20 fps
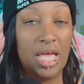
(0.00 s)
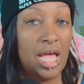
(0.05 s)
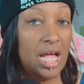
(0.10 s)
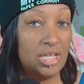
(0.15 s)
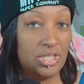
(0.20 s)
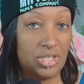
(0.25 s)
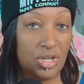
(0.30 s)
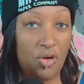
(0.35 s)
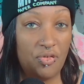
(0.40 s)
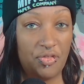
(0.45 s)

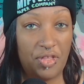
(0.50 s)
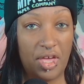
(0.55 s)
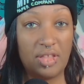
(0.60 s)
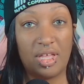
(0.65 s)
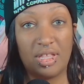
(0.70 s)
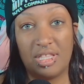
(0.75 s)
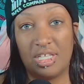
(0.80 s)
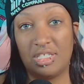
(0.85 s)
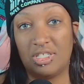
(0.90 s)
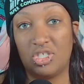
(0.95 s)
And don't think
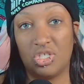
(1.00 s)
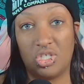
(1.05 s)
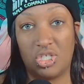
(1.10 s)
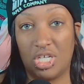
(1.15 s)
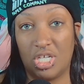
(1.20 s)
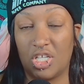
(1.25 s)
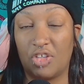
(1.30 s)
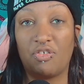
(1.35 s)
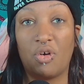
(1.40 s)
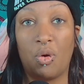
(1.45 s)
that this is
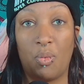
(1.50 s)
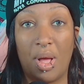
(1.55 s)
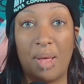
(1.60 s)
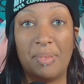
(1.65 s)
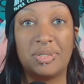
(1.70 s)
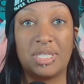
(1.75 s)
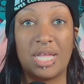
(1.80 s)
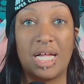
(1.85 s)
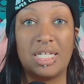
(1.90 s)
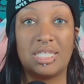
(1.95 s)
just for
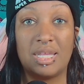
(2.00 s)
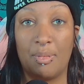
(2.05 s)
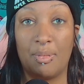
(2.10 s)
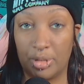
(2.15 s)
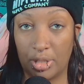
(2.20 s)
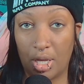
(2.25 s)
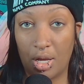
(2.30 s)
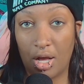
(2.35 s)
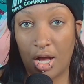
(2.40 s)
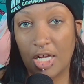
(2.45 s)
websites and
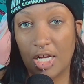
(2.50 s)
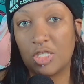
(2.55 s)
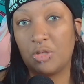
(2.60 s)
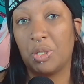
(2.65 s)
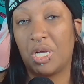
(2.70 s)
blogs,